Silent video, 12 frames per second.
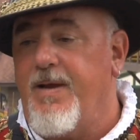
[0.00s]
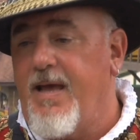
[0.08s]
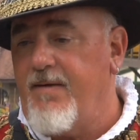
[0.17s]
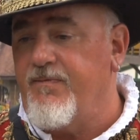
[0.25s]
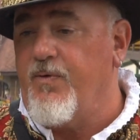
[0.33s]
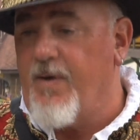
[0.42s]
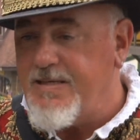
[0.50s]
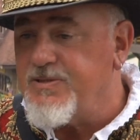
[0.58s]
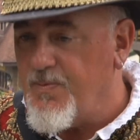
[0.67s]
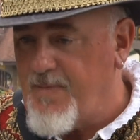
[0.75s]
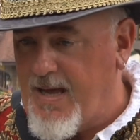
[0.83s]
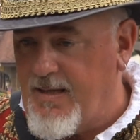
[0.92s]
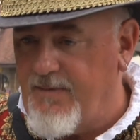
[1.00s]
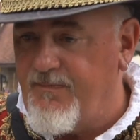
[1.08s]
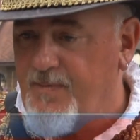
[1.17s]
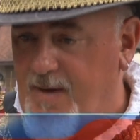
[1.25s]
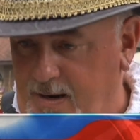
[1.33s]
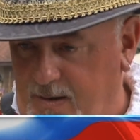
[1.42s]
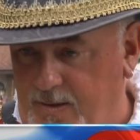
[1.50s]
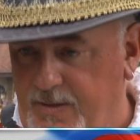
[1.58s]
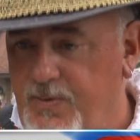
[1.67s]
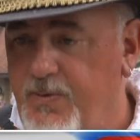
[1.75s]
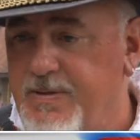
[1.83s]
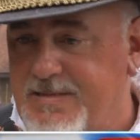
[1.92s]
we have Grace O'Malley from
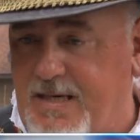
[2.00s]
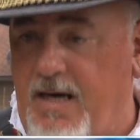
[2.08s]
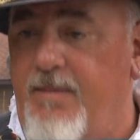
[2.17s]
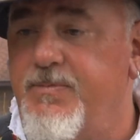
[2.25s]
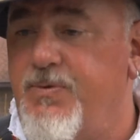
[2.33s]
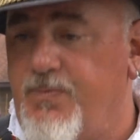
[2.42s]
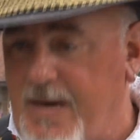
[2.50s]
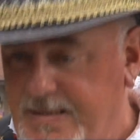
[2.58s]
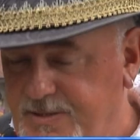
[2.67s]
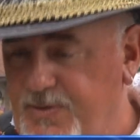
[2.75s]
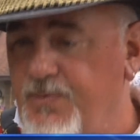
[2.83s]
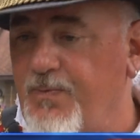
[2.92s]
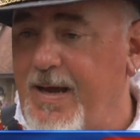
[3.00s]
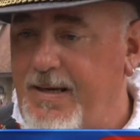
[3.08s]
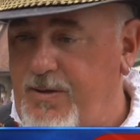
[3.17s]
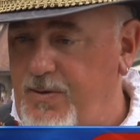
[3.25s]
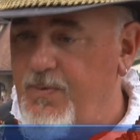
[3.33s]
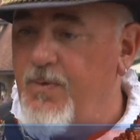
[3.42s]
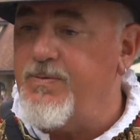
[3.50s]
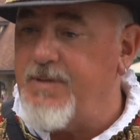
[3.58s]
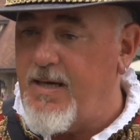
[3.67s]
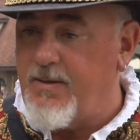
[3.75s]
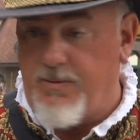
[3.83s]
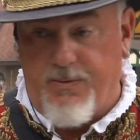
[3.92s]
Ireland, who has come to rescue Red Hugh
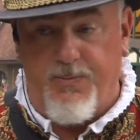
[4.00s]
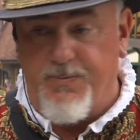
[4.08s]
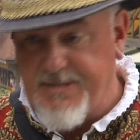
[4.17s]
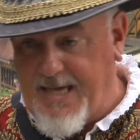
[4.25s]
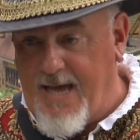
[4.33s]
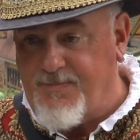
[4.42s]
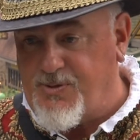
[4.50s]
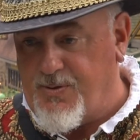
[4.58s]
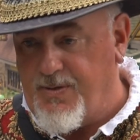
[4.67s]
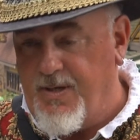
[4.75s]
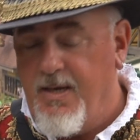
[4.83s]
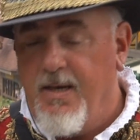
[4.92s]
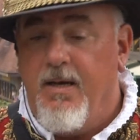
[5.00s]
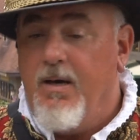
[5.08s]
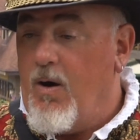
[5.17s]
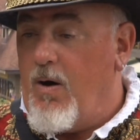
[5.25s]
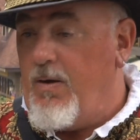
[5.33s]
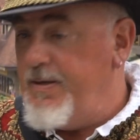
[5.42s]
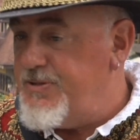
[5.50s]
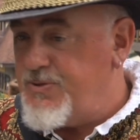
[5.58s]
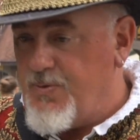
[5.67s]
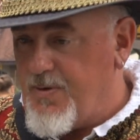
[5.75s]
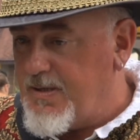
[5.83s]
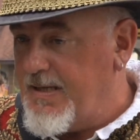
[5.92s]
O'Donnell, who was captured. All
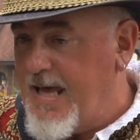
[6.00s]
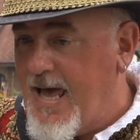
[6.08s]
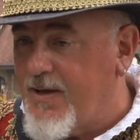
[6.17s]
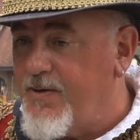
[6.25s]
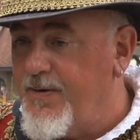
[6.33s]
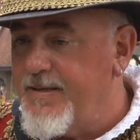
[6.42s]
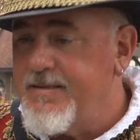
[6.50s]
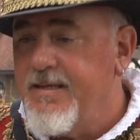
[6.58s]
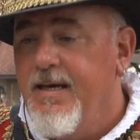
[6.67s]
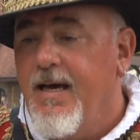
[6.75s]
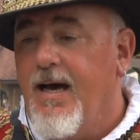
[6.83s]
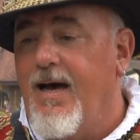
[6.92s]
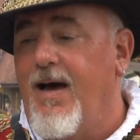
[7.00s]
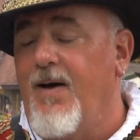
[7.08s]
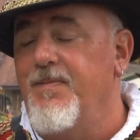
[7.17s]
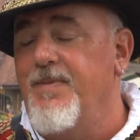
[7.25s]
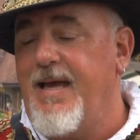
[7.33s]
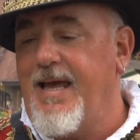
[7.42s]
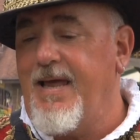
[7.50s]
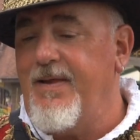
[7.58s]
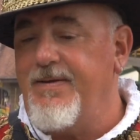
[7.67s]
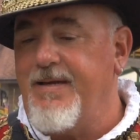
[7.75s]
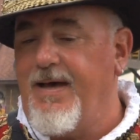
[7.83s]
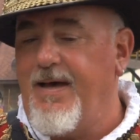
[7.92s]
historically accurate, um,
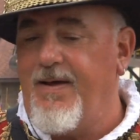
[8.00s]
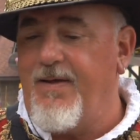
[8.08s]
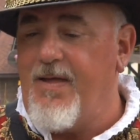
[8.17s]
and uh,